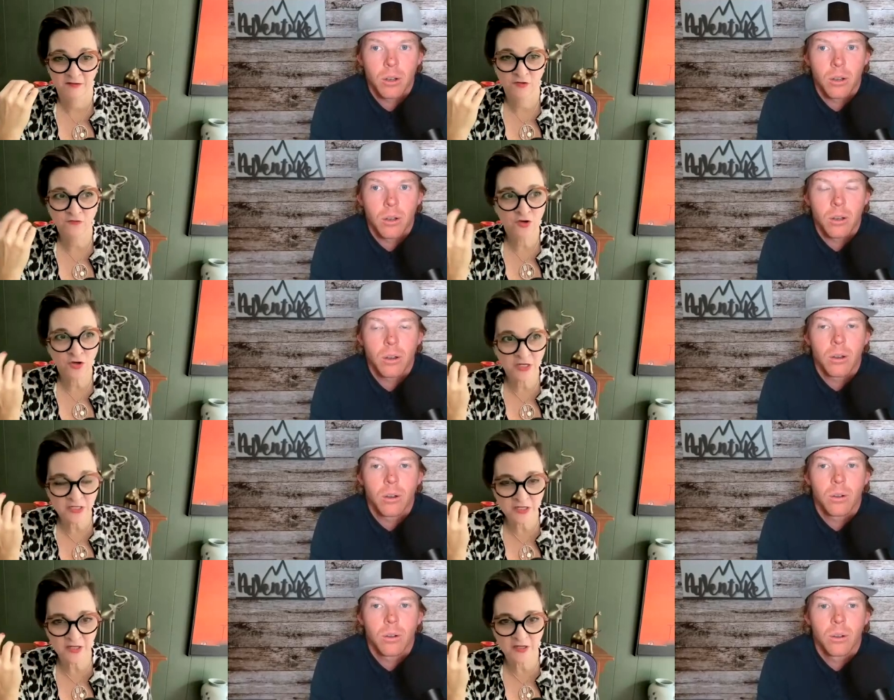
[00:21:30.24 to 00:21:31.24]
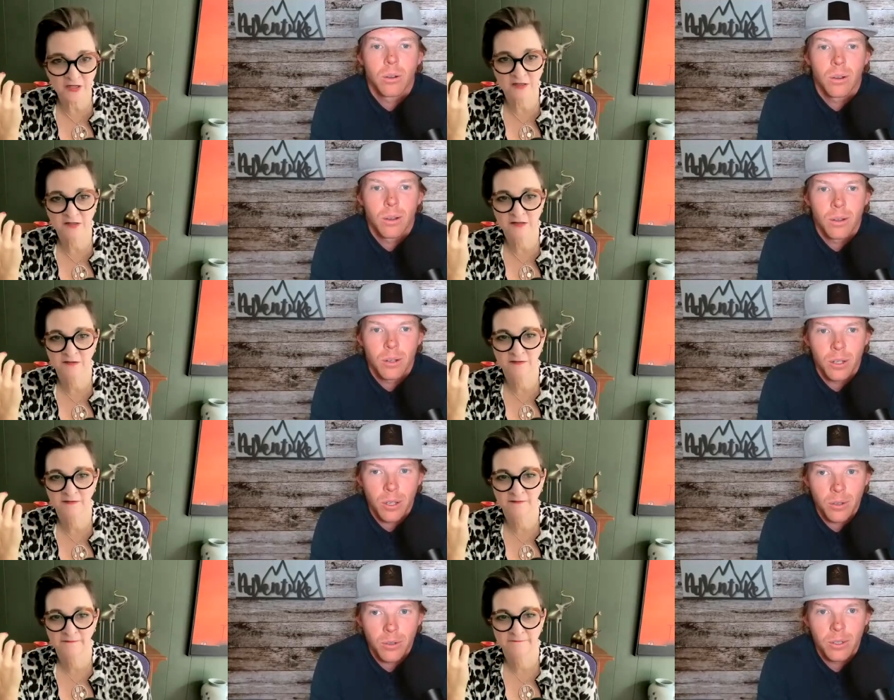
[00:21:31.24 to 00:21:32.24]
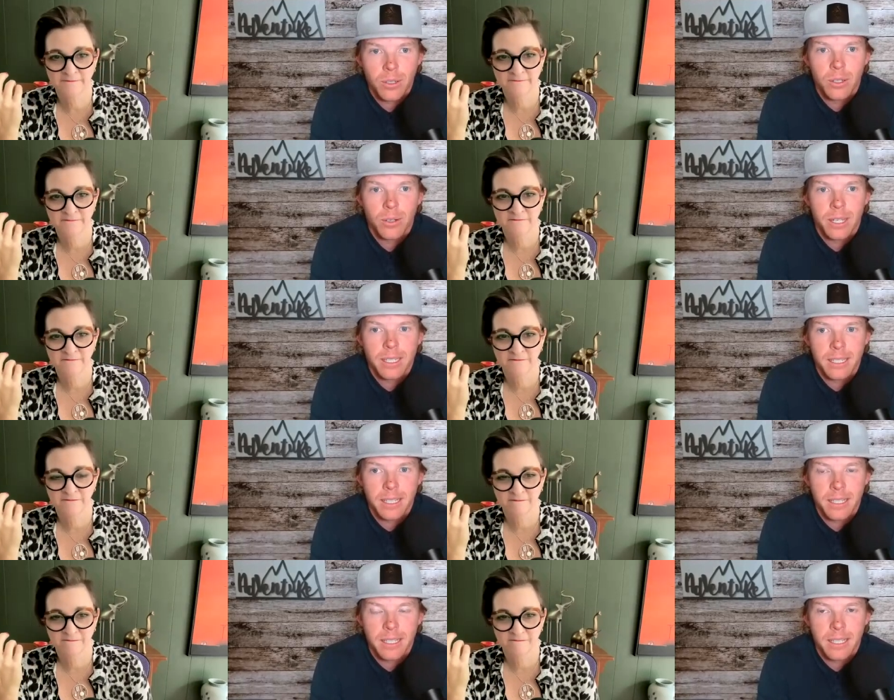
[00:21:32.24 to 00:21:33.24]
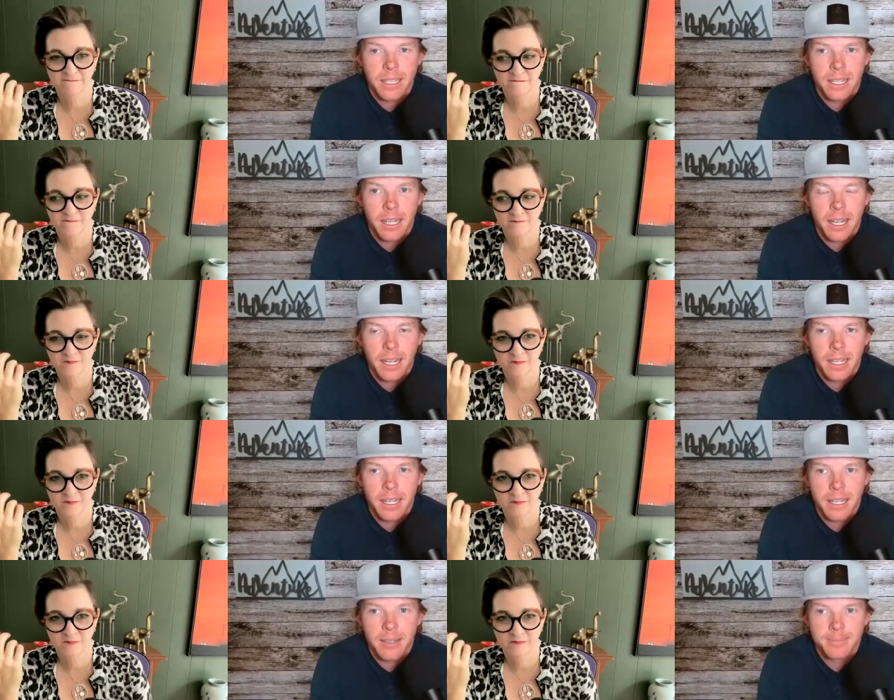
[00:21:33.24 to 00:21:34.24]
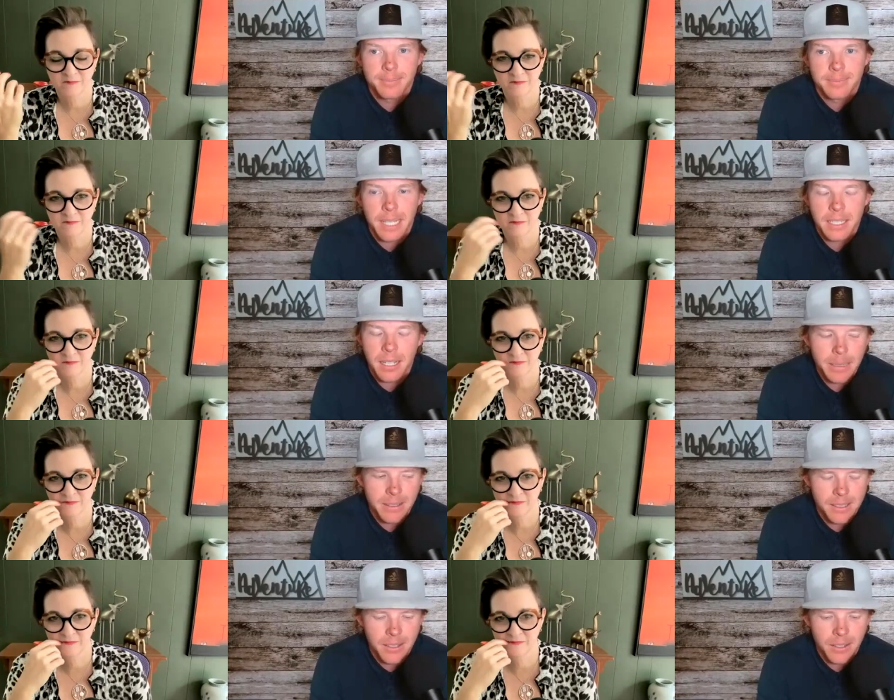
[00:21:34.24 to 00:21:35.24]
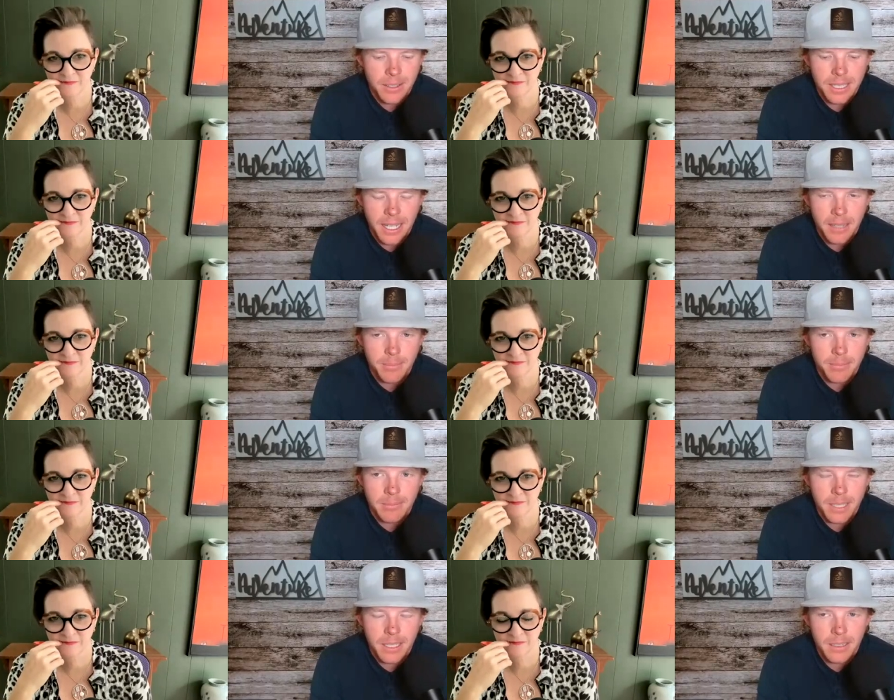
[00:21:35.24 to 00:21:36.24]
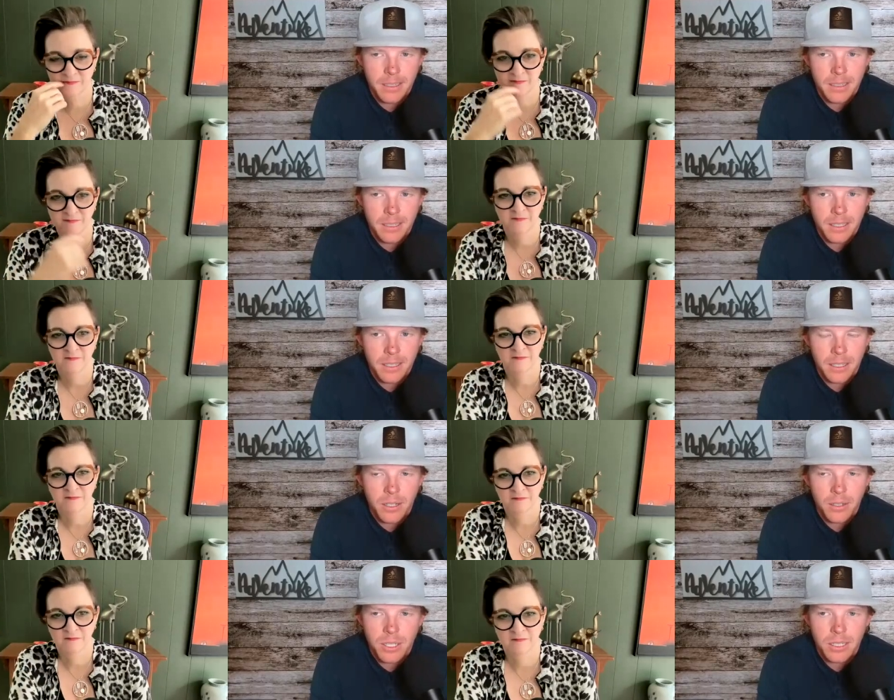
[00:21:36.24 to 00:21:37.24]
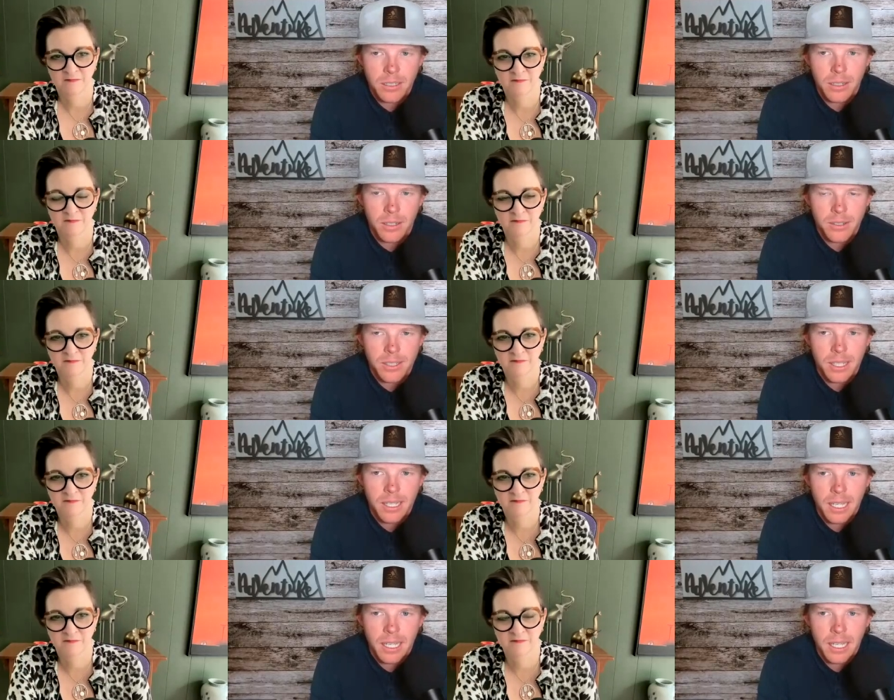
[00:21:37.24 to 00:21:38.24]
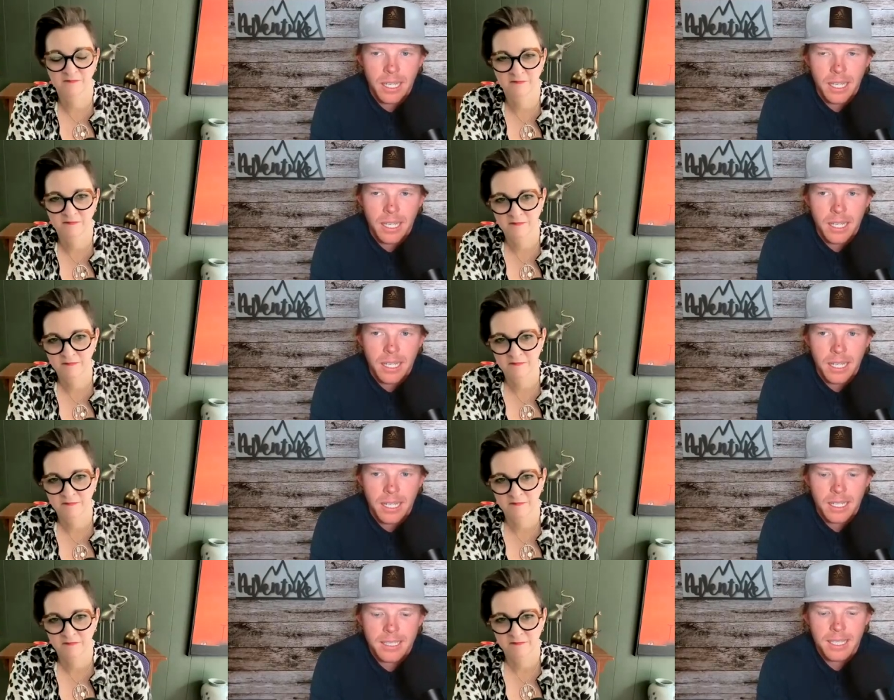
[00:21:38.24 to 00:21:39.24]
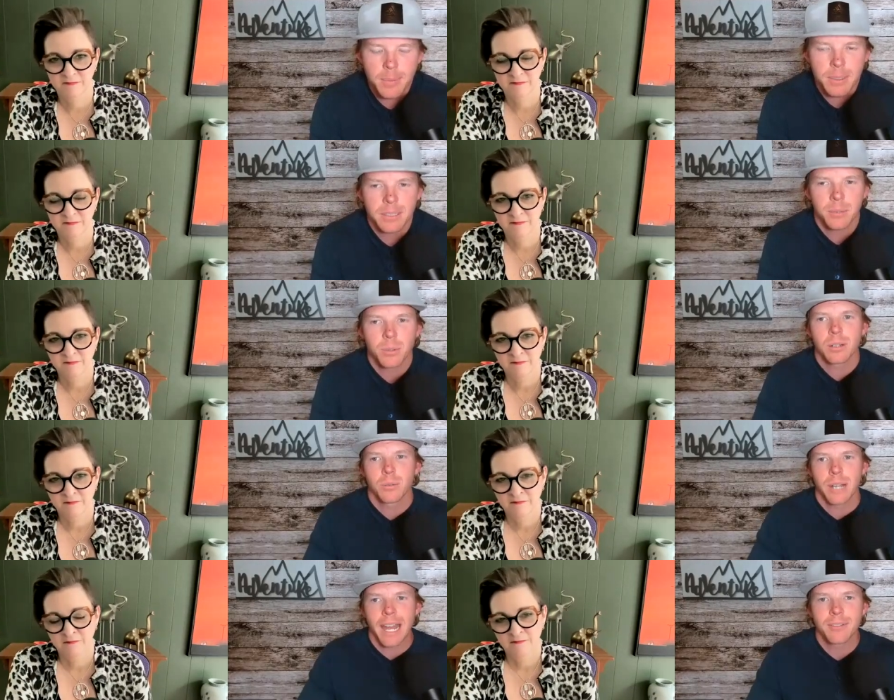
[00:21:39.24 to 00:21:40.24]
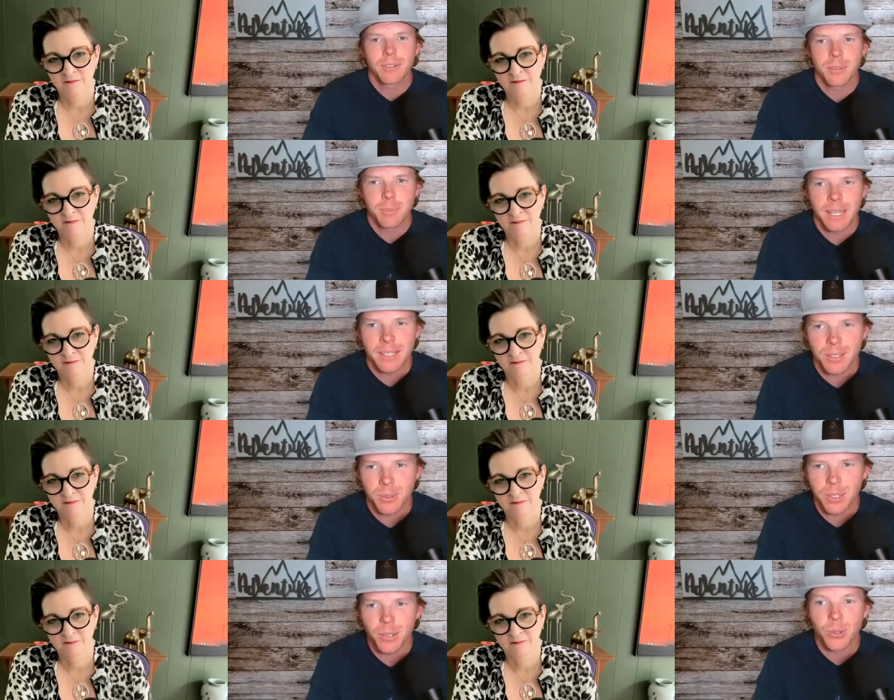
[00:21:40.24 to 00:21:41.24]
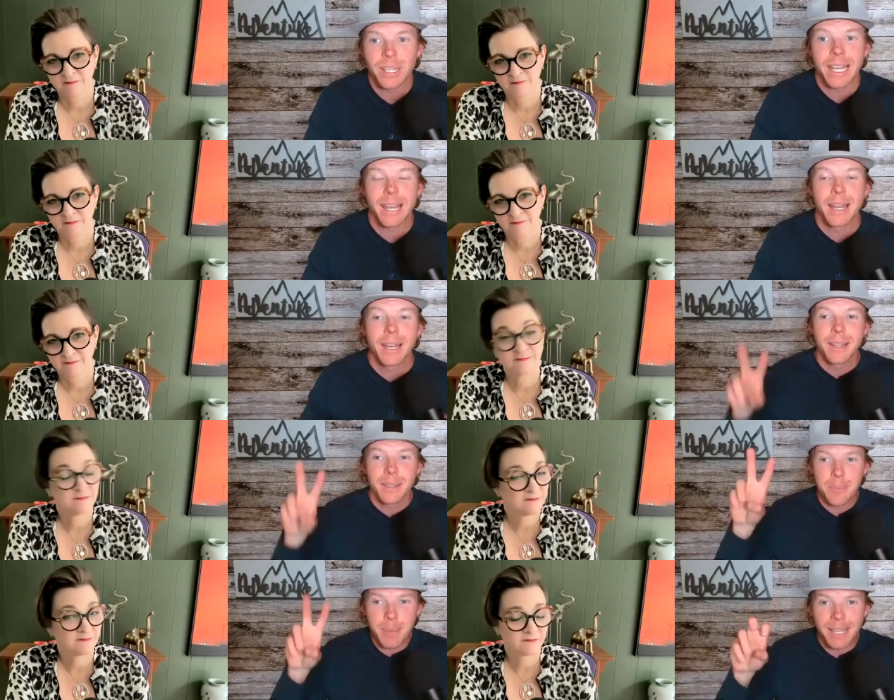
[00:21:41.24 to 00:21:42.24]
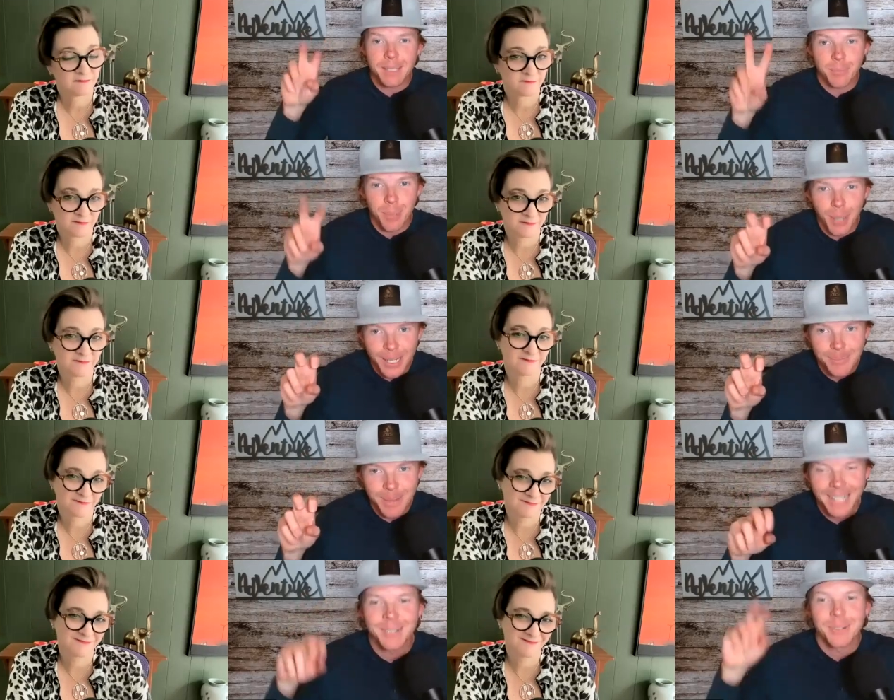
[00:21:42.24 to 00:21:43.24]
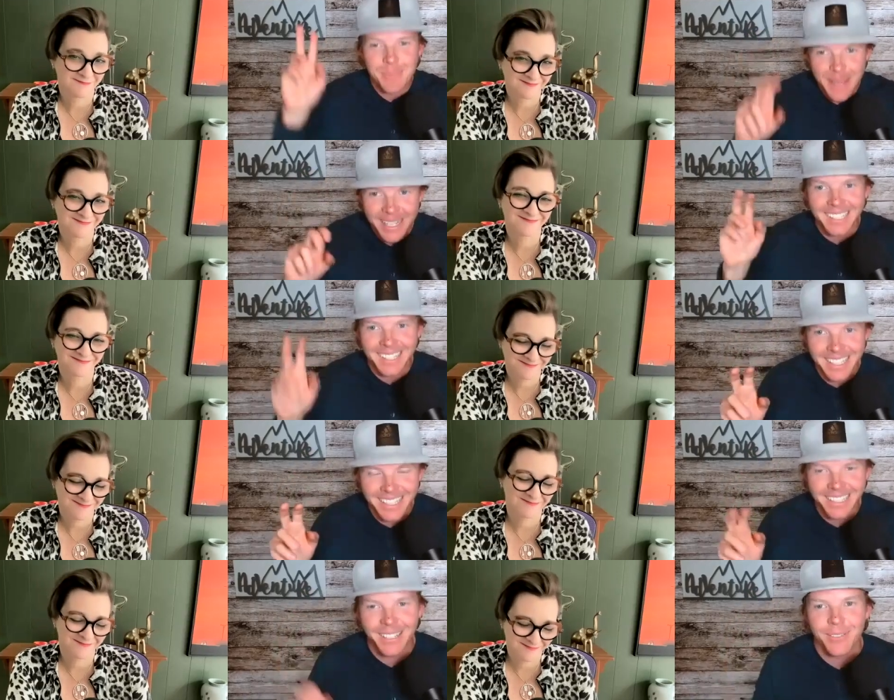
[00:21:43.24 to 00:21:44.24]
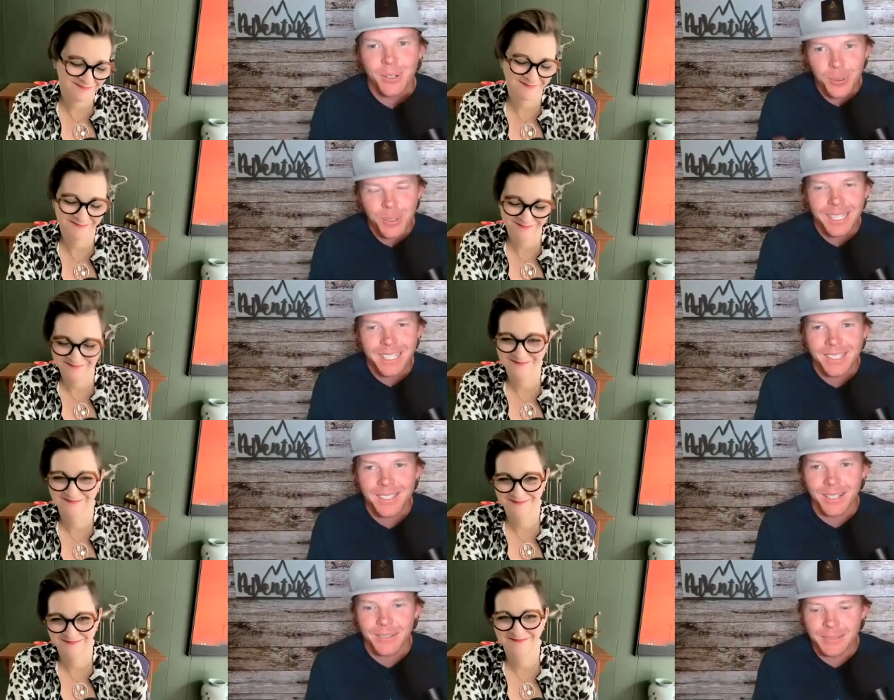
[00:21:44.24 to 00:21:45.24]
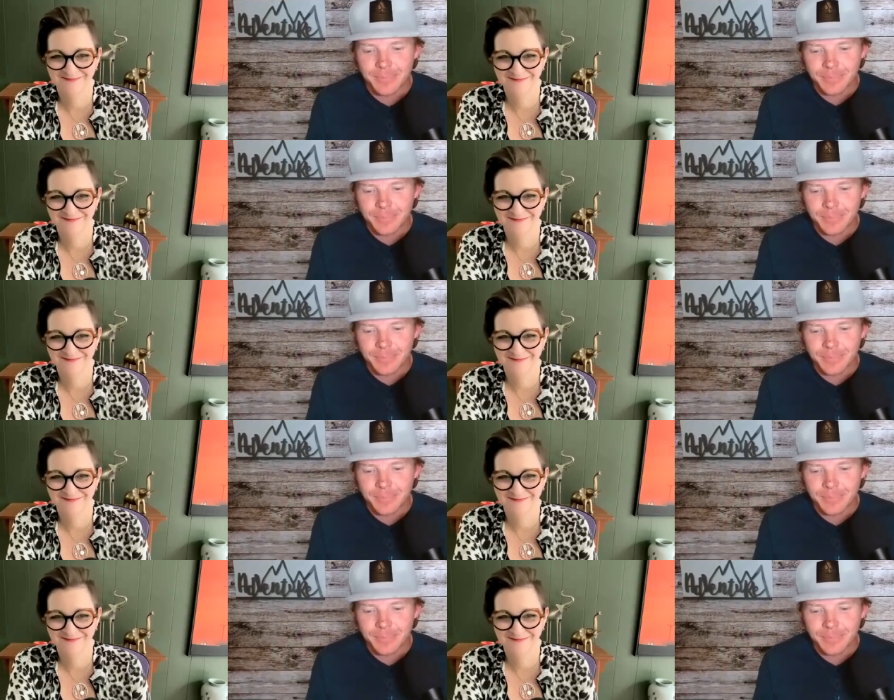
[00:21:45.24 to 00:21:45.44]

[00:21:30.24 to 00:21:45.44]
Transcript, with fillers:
Speaker 1: you have no oh, idea
Speaker 2: no no idea i um i talk about this all the time in in our coaching calls typically we're we're after the best story or the the best prospect or the best lead of who we can serve.